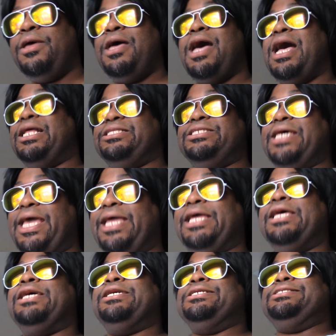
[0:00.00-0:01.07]
I
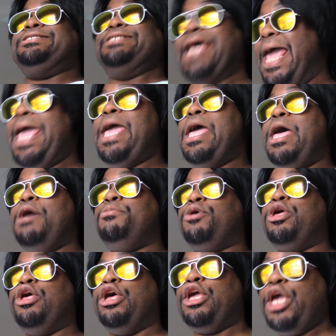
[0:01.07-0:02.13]
take damn
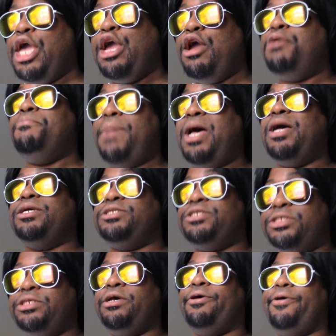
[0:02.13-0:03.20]
good care of my
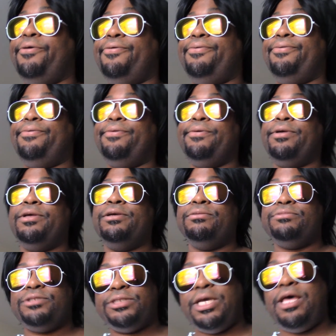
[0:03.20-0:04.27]
stuff.
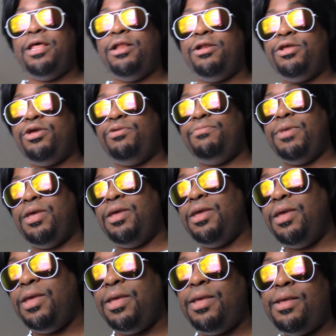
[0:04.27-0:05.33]
I'm telling you,
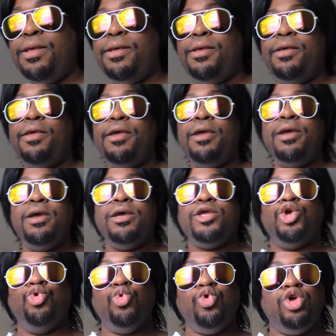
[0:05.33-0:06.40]
man.
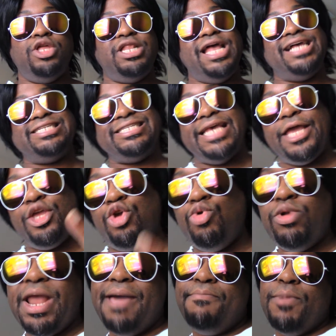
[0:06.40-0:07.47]
Let's say you
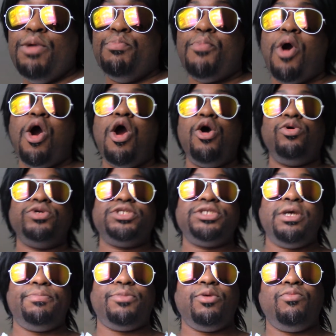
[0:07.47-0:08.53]
let me borrow
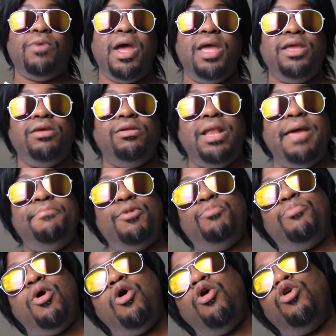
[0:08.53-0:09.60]
something, right? You let me
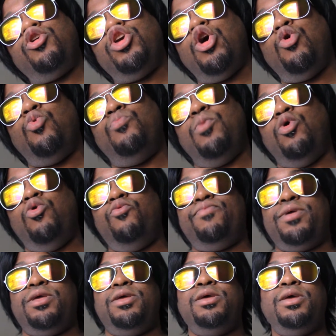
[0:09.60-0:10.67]
borrow your
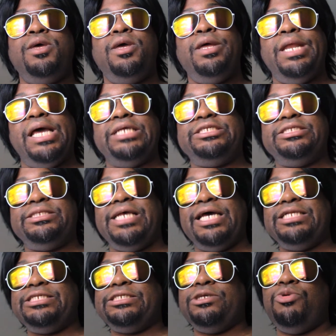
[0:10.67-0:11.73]
movie.
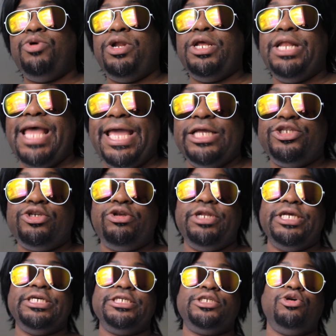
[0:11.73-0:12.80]
That's on the laser
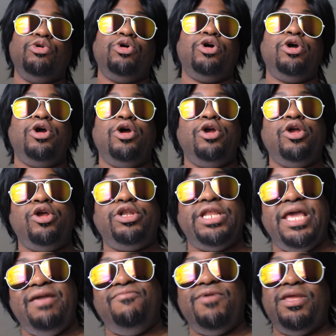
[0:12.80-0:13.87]
disc or
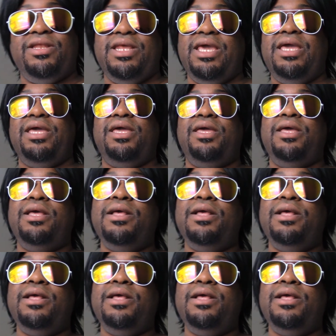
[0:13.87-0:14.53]
DVD.